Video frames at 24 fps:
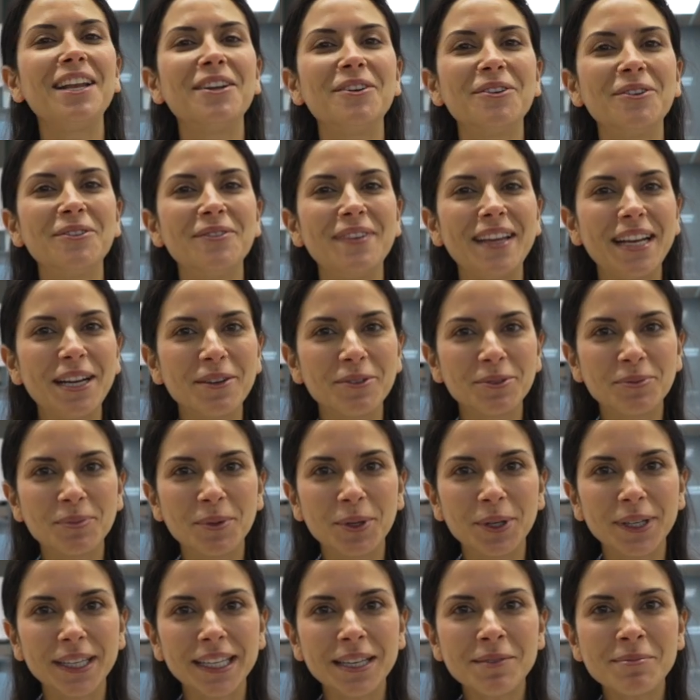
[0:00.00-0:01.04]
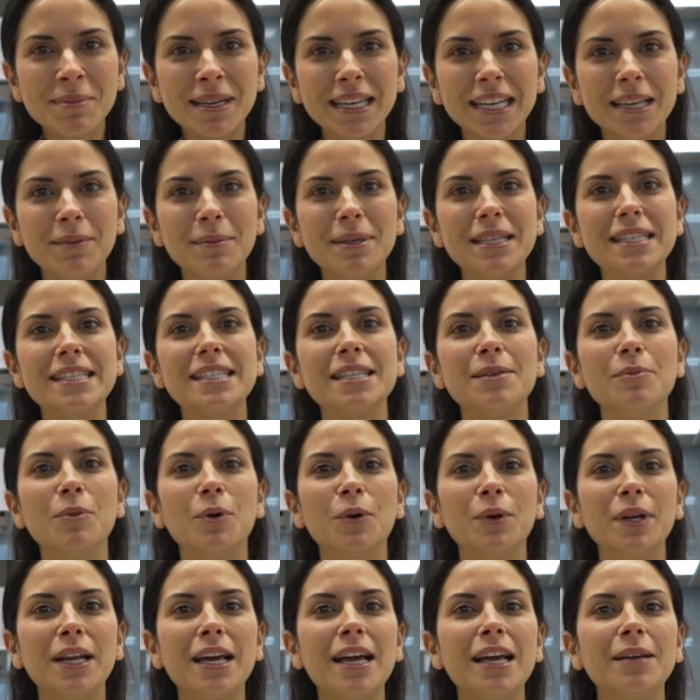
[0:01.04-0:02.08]
So very good morning. My name is
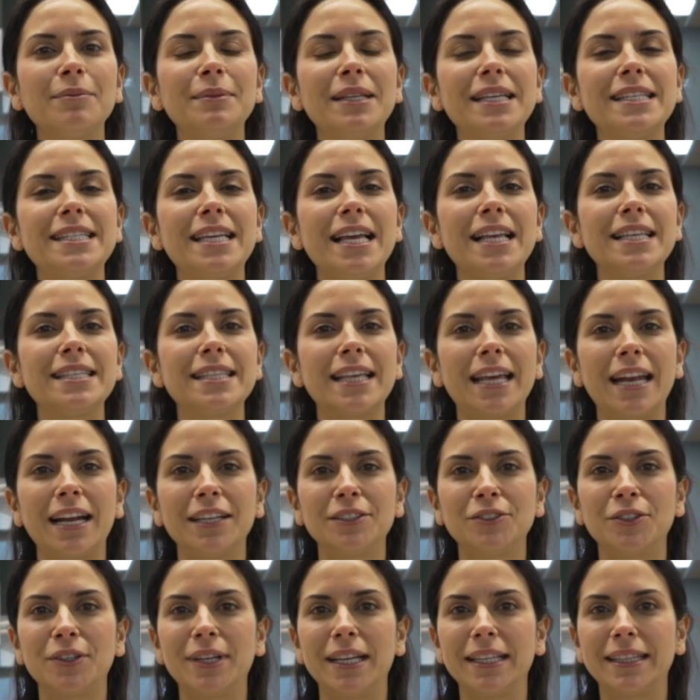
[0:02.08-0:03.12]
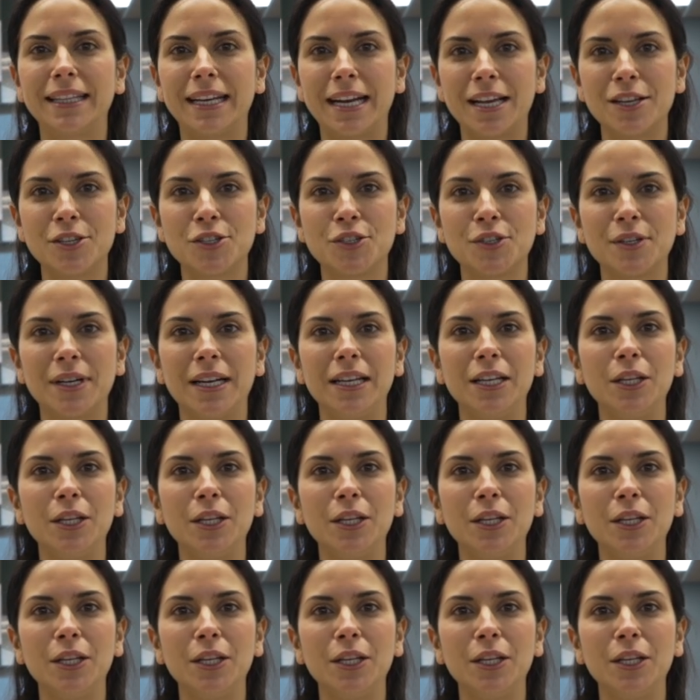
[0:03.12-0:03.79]
Simona. I'm the sales director at Rational